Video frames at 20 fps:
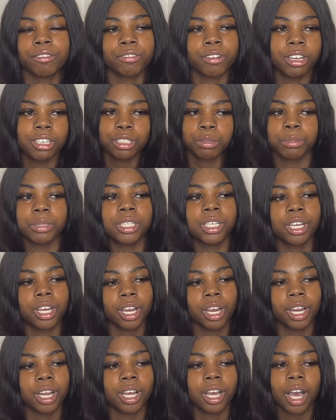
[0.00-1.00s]
freshman year
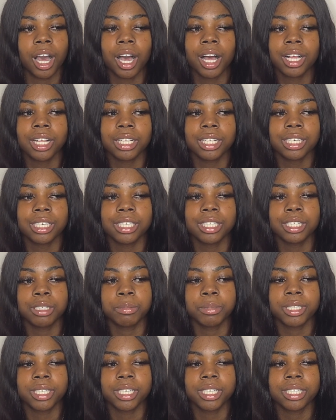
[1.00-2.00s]
of college
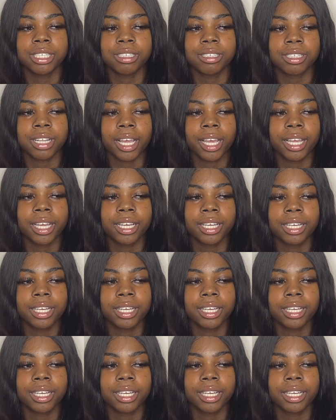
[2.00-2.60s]
because like